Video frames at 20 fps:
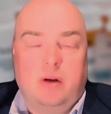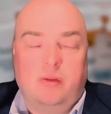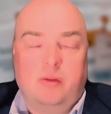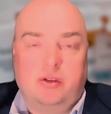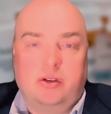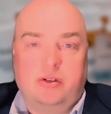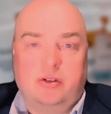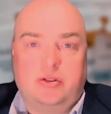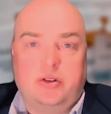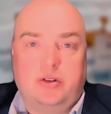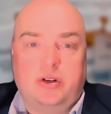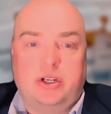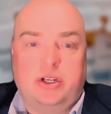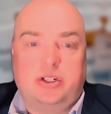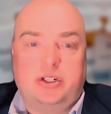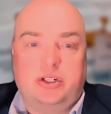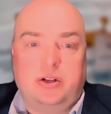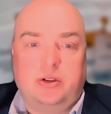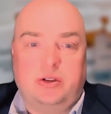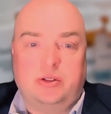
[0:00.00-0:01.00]
over the
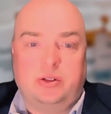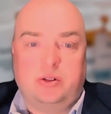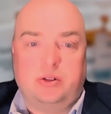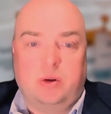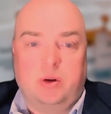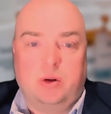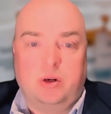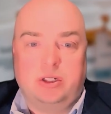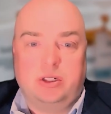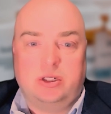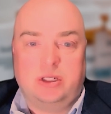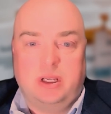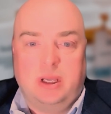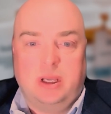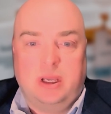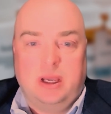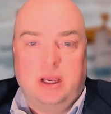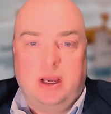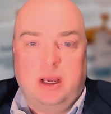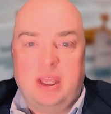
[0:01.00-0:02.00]
traditional stores,
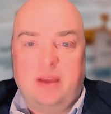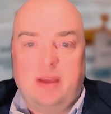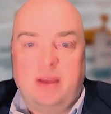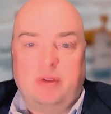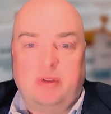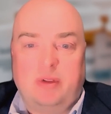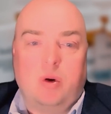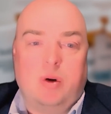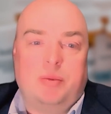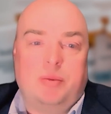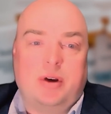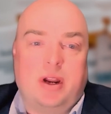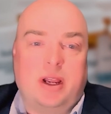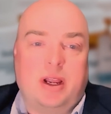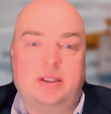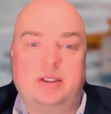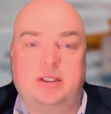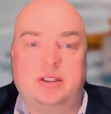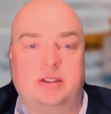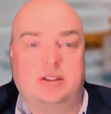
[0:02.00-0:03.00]
and they have lower
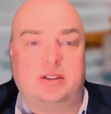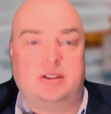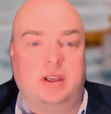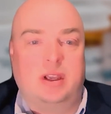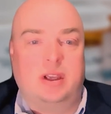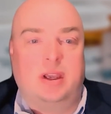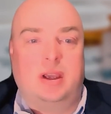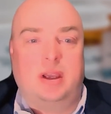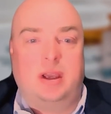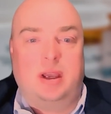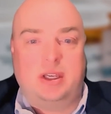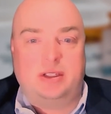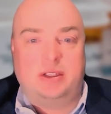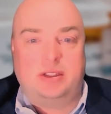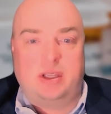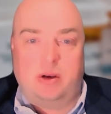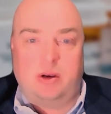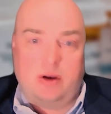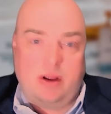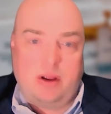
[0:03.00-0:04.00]
prices
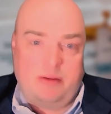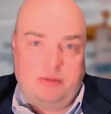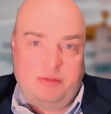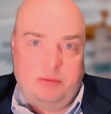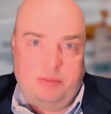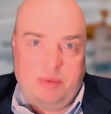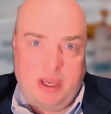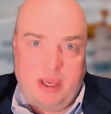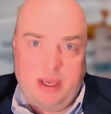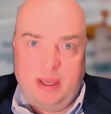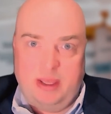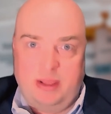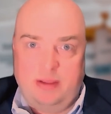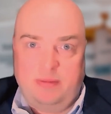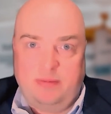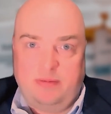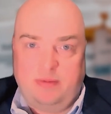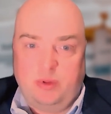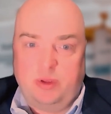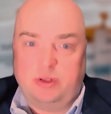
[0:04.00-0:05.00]
because they don't have to
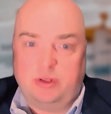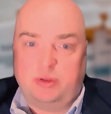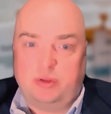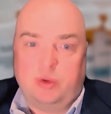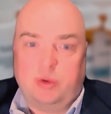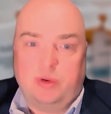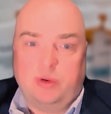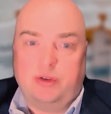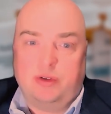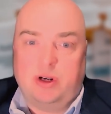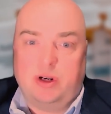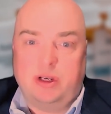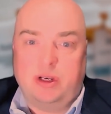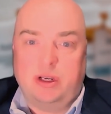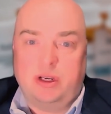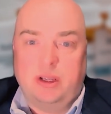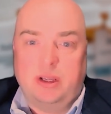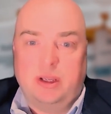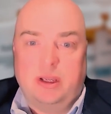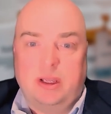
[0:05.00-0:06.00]
pay for the storefront,
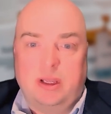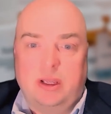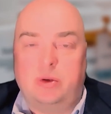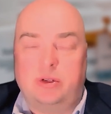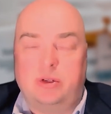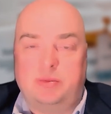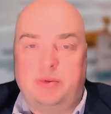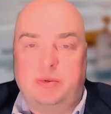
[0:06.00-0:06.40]
so to